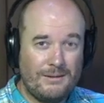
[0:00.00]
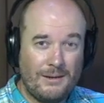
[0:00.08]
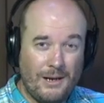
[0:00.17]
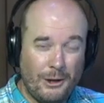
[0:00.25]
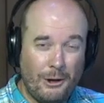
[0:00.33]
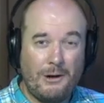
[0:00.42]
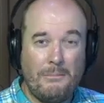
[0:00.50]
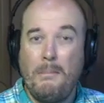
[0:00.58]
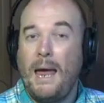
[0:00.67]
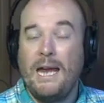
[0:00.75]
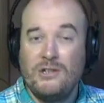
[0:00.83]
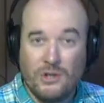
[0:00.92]
lot of
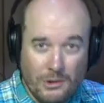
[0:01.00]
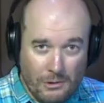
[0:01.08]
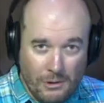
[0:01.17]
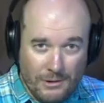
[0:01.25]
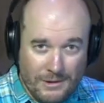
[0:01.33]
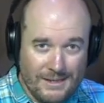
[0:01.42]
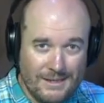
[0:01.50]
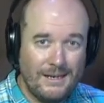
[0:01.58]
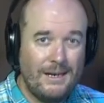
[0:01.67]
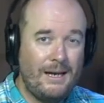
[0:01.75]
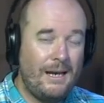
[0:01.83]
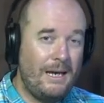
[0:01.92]
major chords
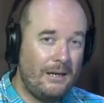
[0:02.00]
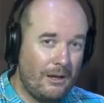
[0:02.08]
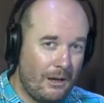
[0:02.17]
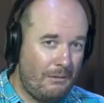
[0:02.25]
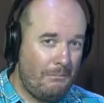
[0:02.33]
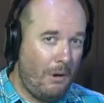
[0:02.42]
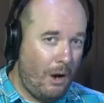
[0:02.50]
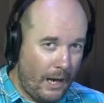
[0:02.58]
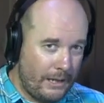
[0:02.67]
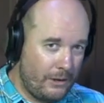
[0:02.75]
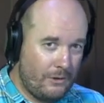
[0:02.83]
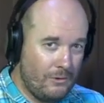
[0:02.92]
and a lot of
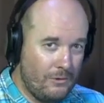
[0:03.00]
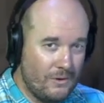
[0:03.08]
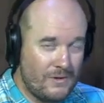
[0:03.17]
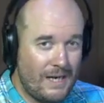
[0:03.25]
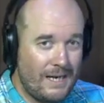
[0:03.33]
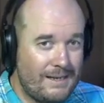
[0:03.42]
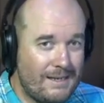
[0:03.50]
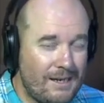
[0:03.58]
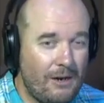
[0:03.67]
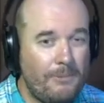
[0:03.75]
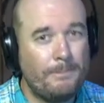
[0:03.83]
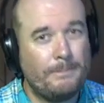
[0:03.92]
minor chords. And so